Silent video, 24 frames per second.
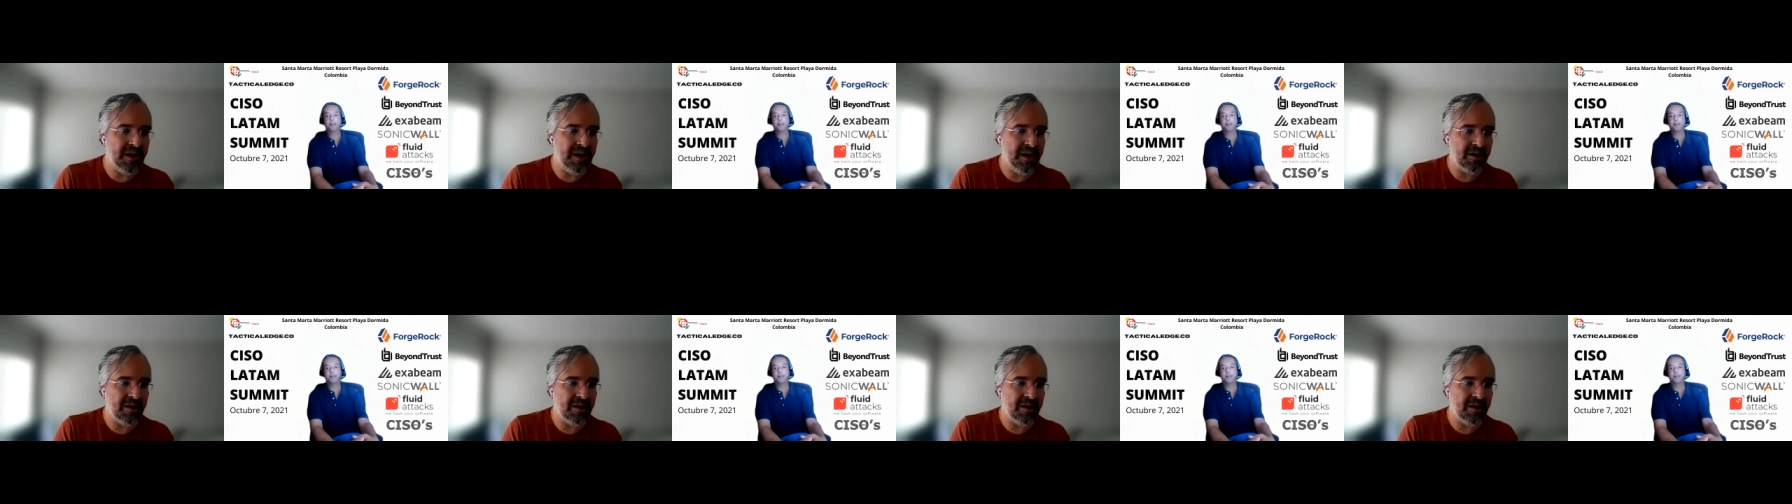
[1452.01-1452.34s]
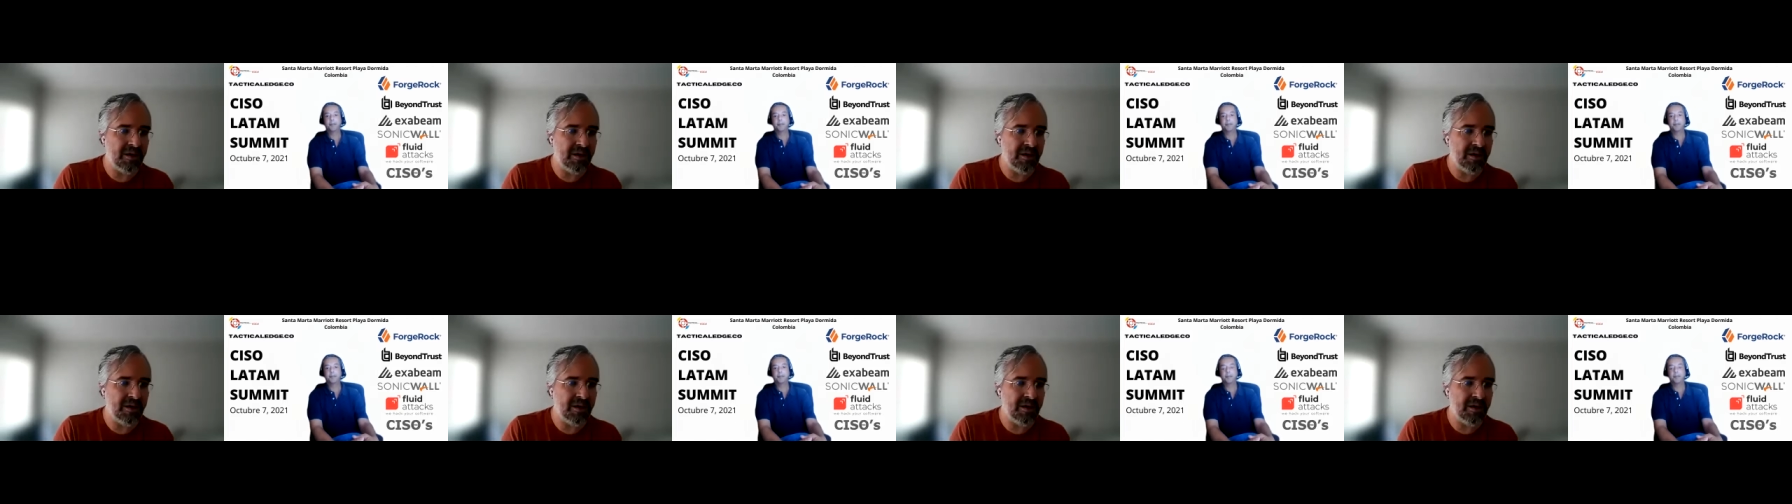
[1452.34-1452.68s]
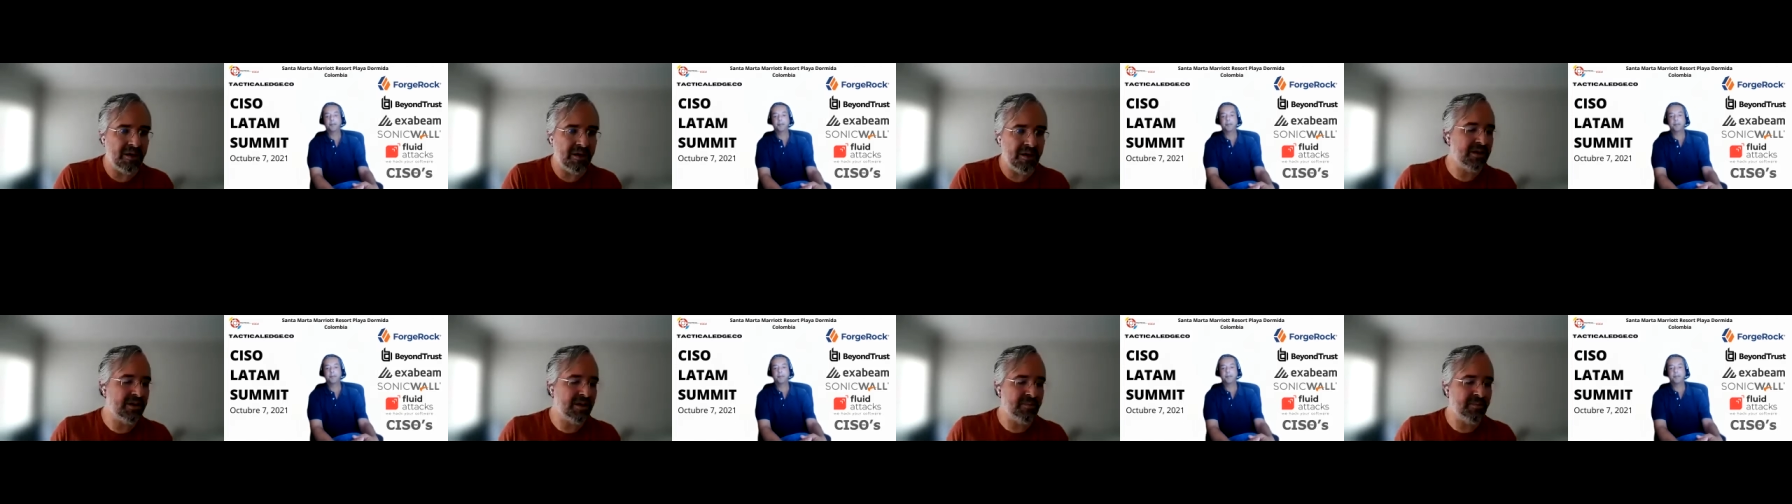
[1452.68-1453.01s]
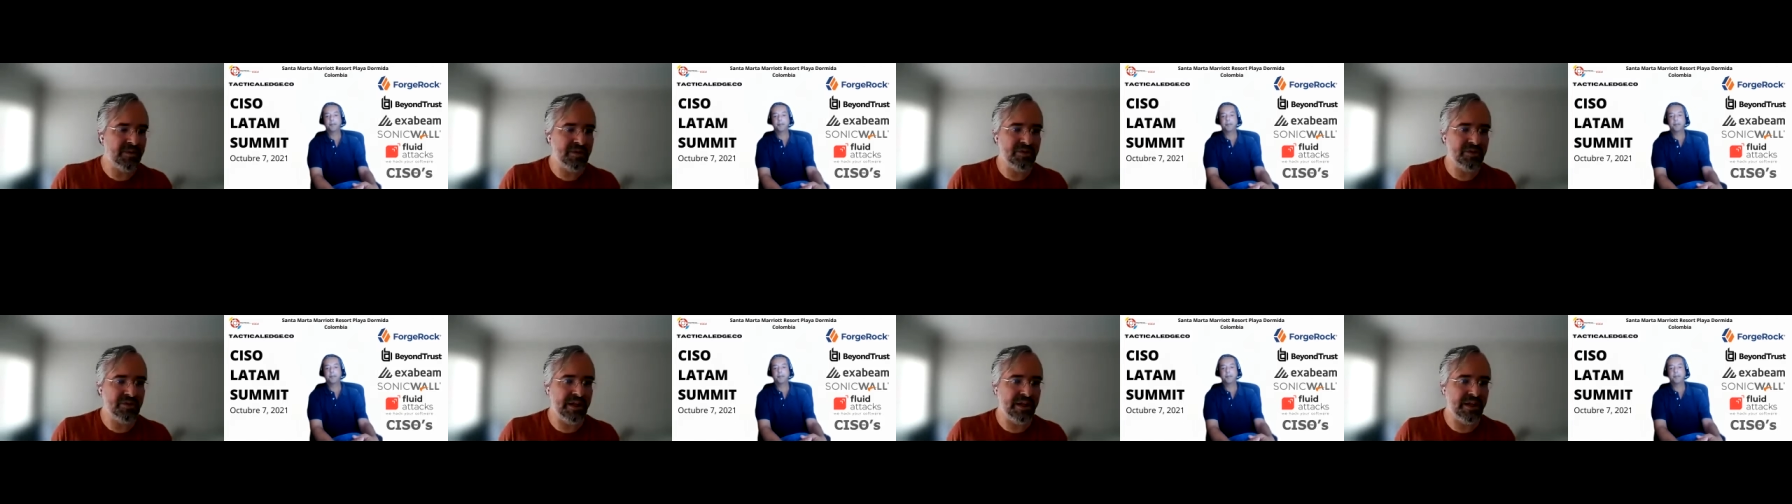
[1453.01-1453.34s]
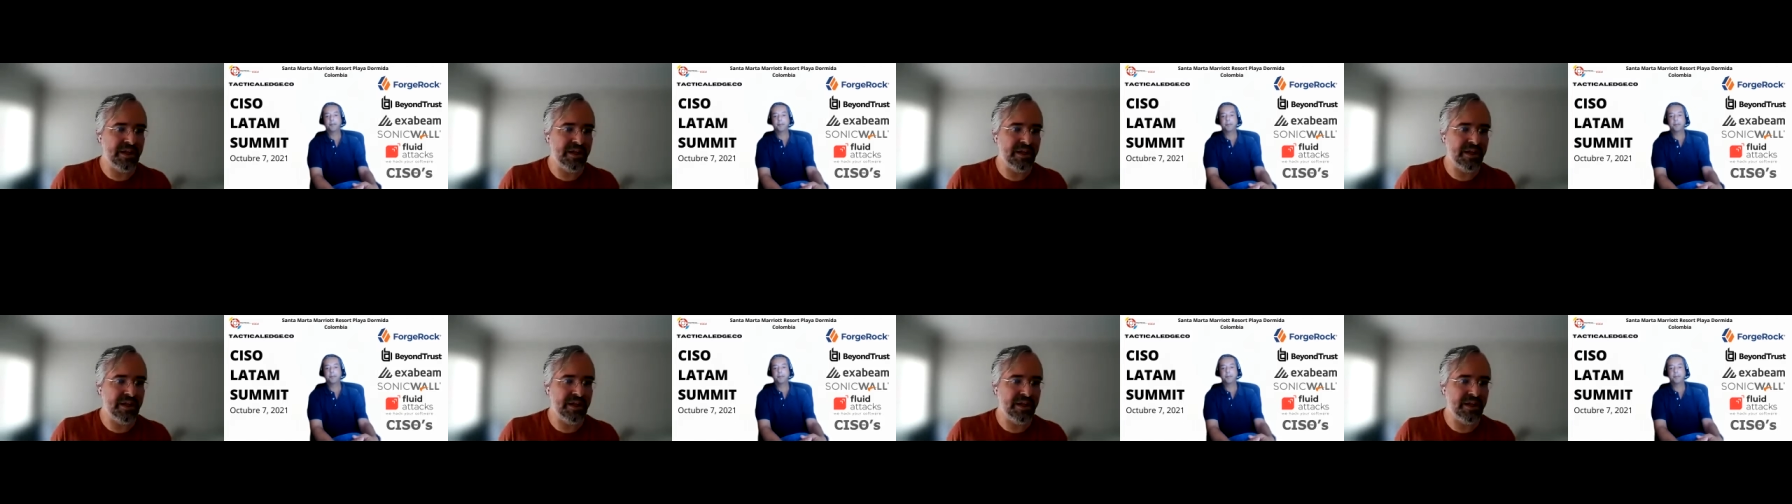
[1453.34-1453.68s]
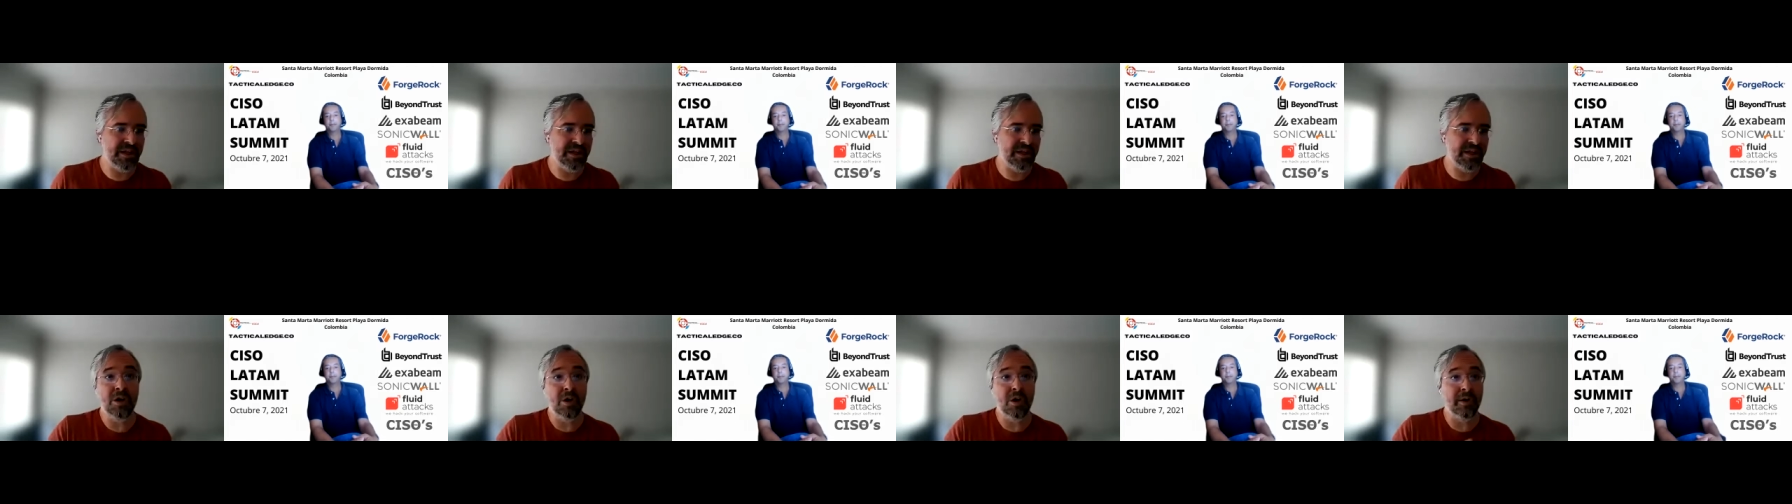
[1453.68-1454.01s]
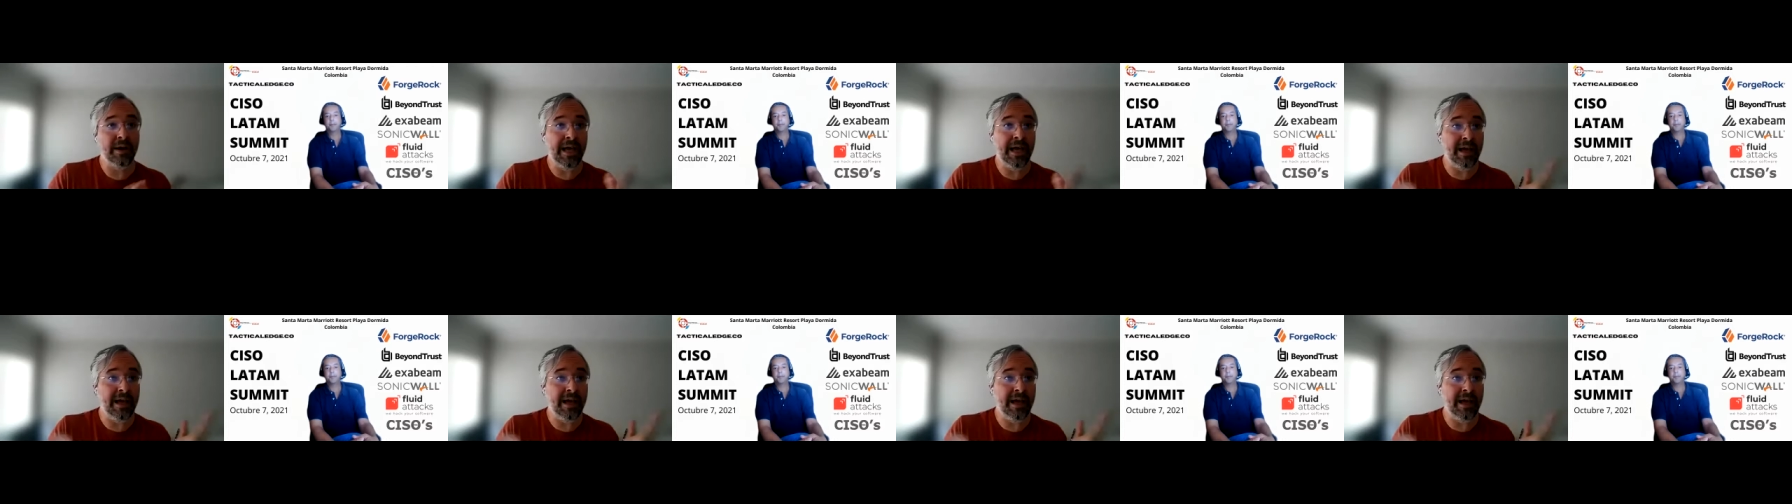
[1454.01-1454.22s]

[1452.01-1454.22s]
built and they're put together on